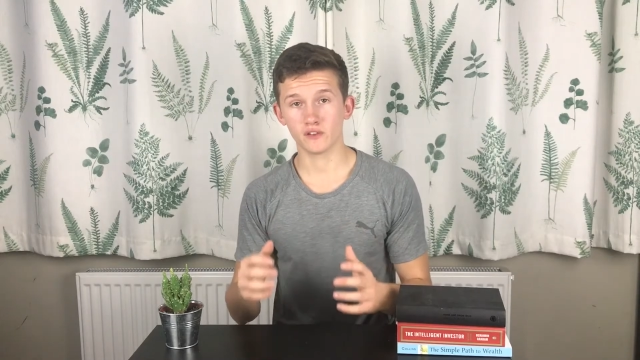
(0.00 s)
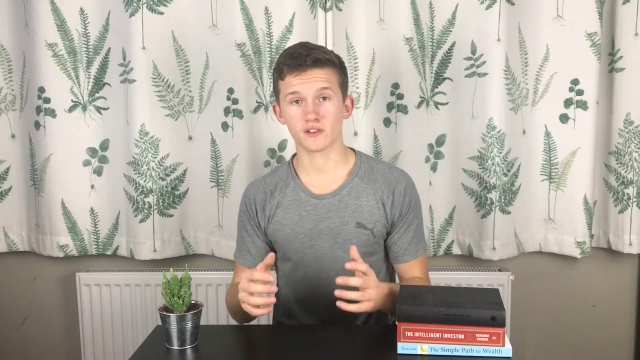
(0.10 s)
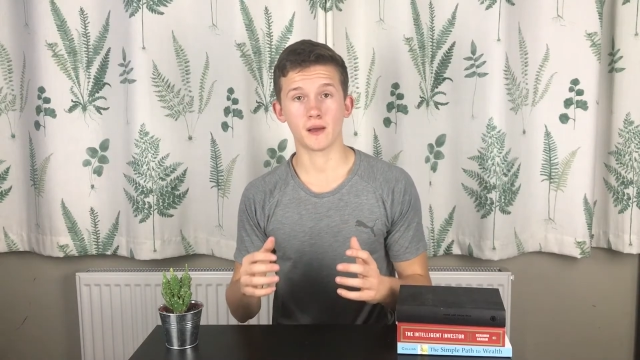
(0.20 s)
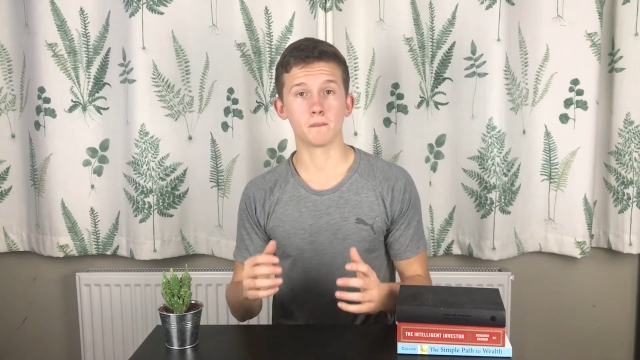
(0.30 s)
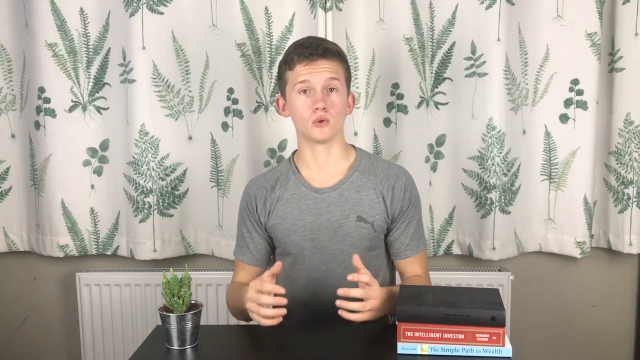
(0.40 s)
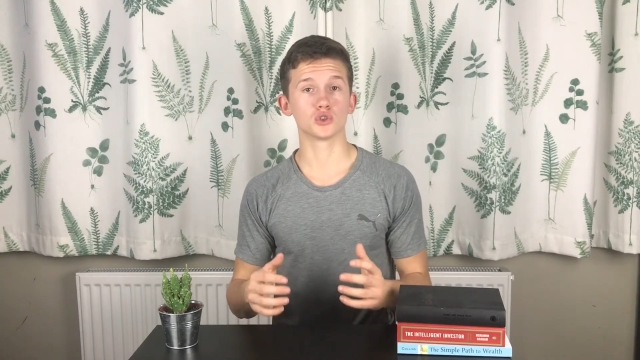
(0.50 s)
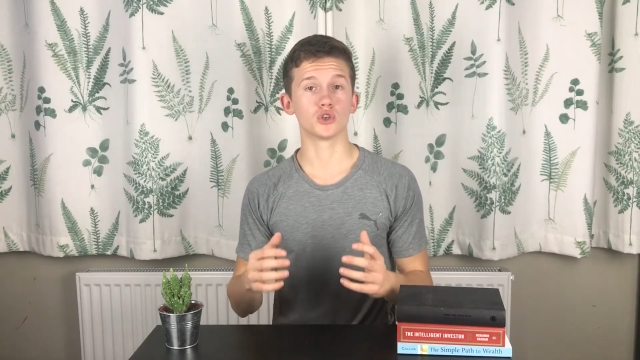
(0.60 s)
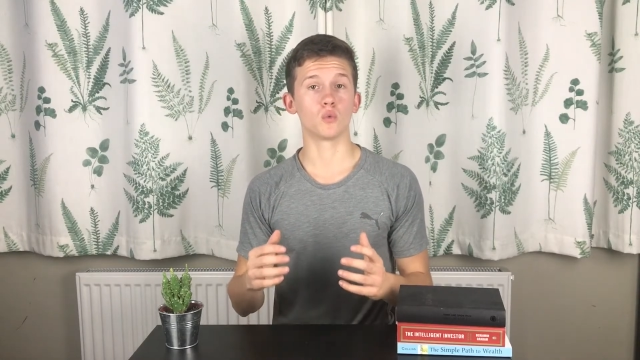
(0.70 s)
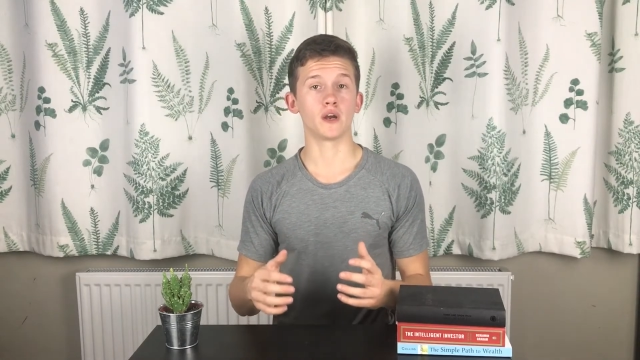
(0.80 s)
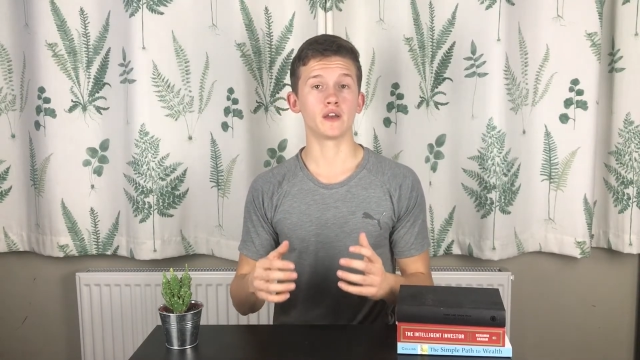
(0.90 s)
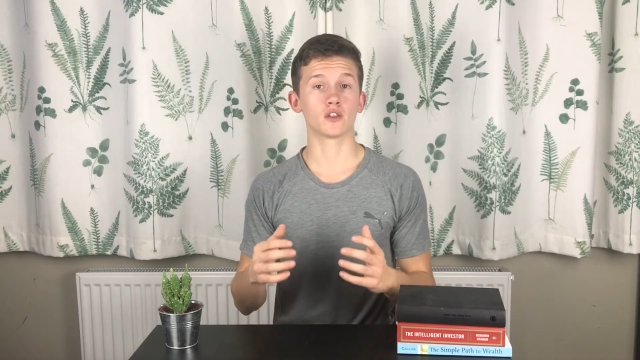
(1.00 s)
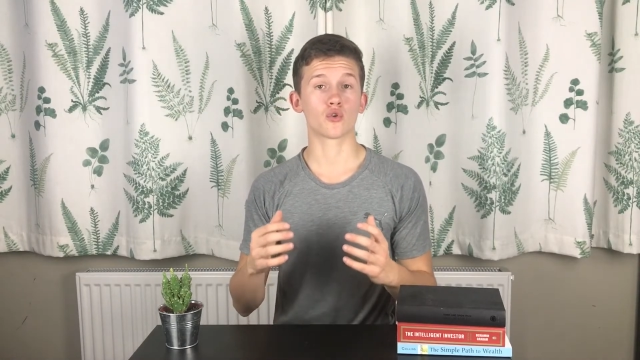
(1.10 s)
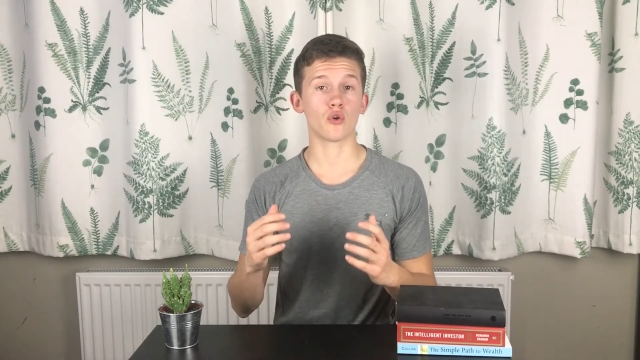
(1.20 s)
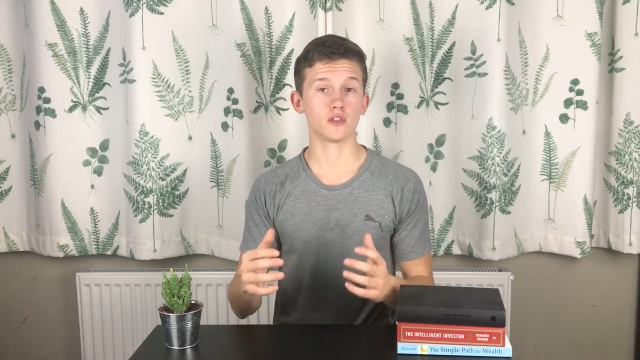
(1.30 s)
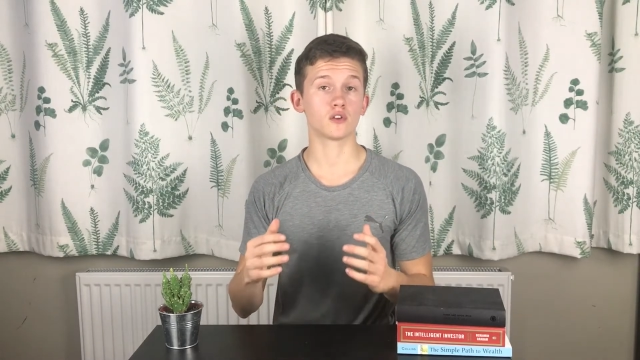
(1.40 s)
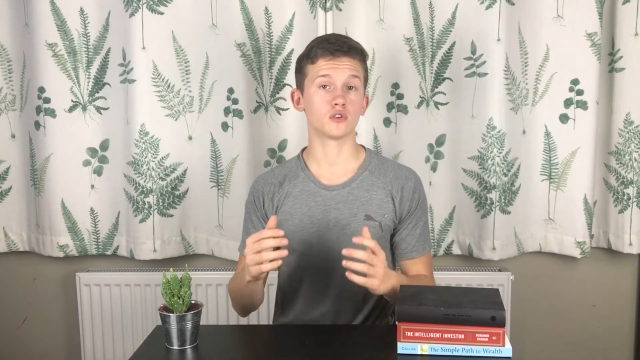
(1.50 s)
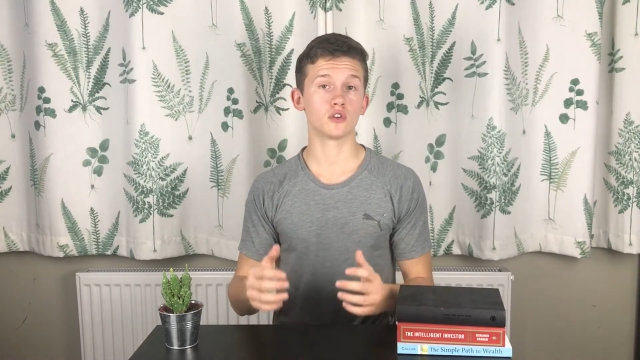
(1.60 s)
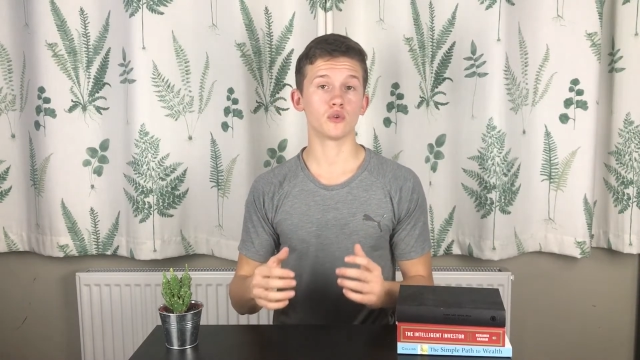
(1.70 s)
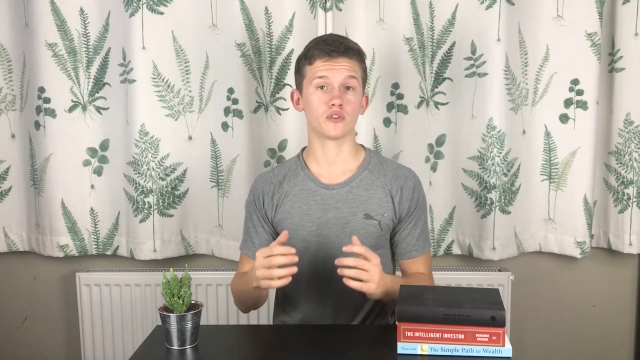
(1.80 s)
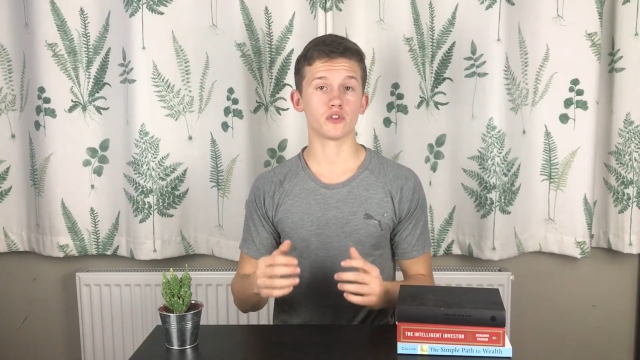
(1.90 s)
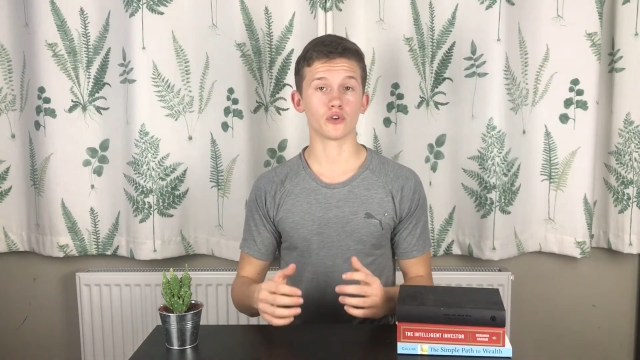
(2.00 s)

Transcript: examples show why it is critical to use a stocks